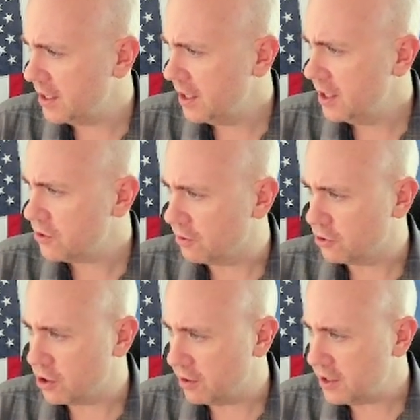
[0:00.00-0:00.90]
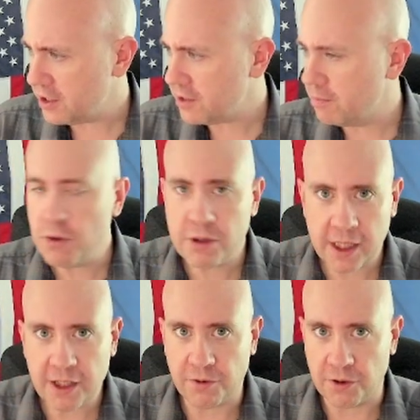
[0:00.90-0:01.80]
So this is
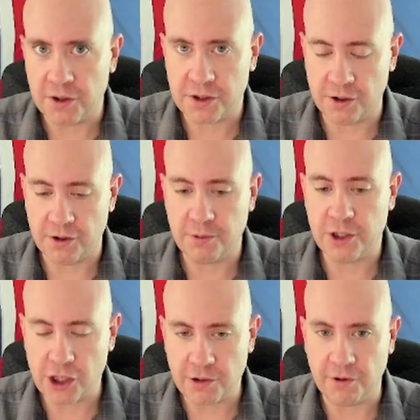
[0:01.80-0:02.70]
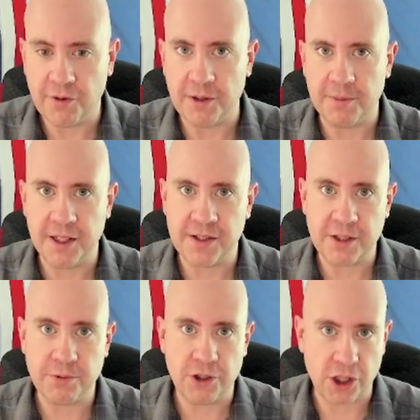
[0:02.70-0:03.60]
mostly concerned with general fund because
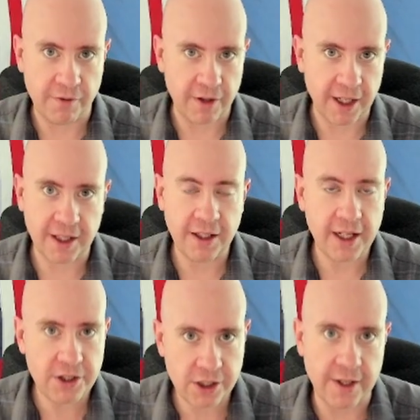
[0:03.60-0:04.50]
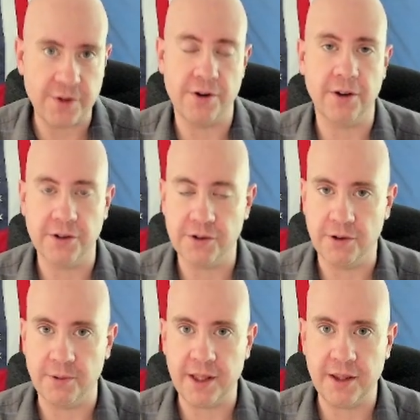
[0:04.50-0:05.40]
that's what JFAC and the legislature are
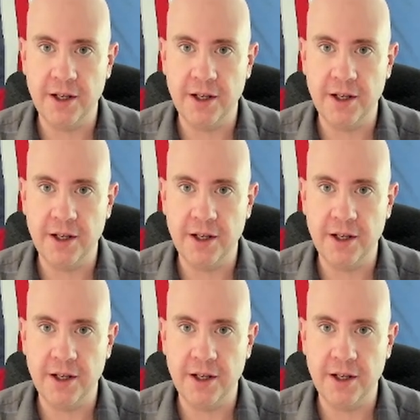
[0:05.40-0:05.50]
concerned with.